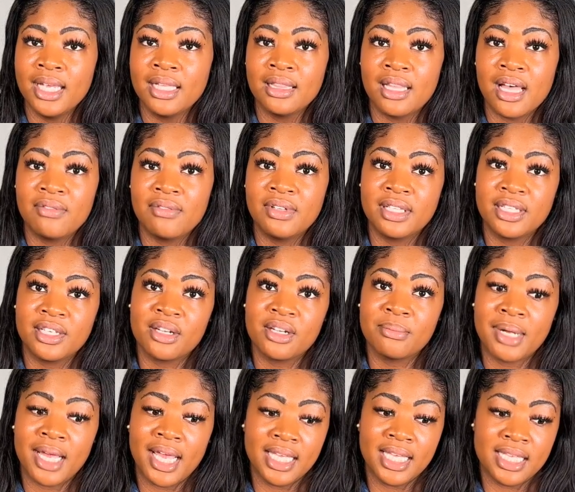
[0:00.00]
Lavalier
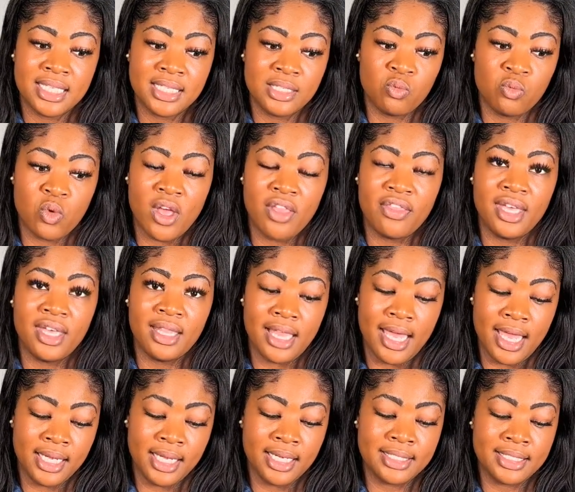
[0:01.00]
mic is one that
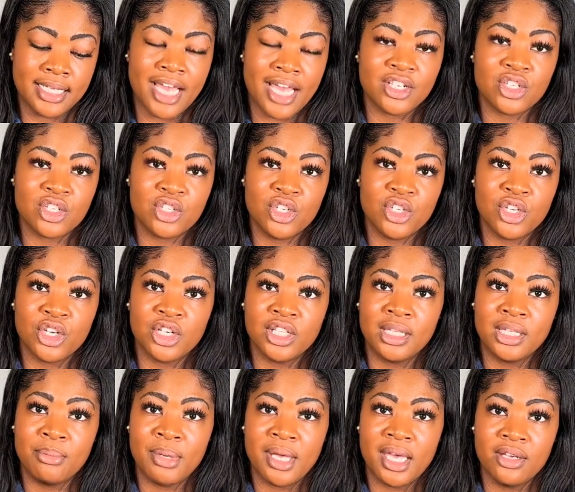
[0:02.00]
like attaches to
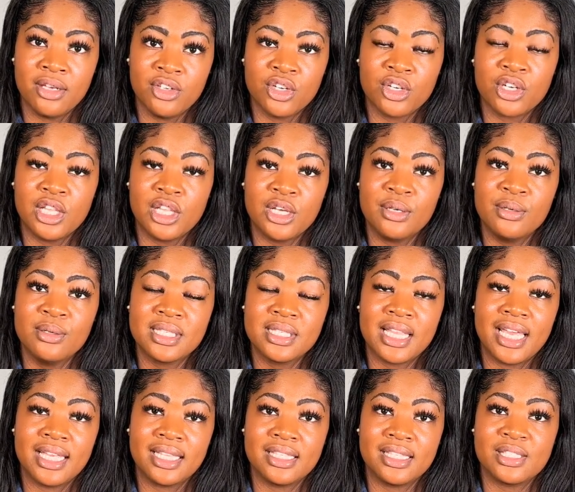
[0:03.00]
your clothes,
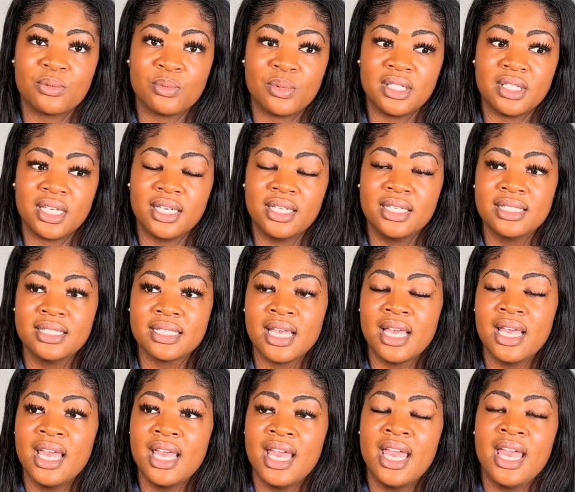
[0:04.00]
like this one does,
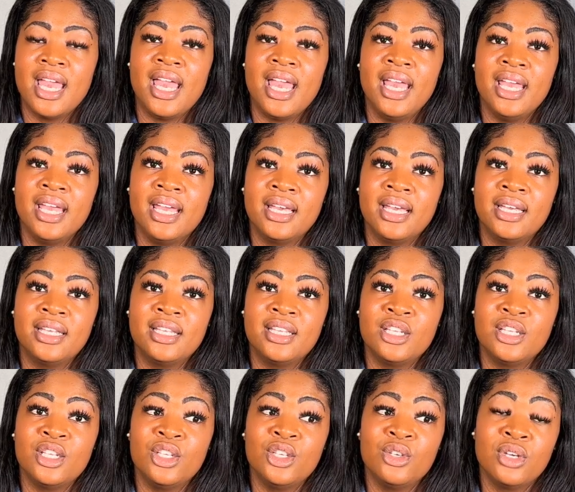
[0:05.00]
and
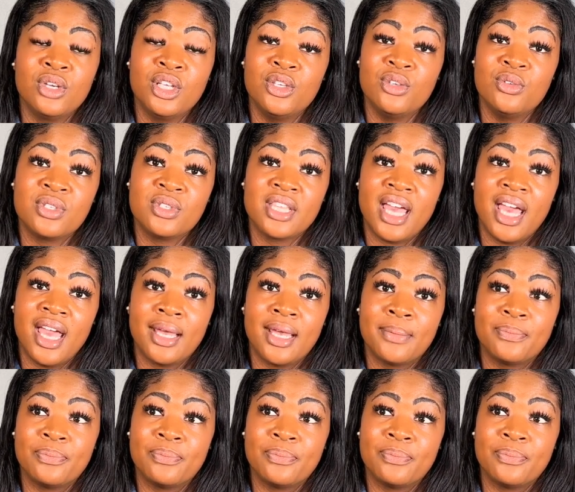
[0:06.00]
you can use that.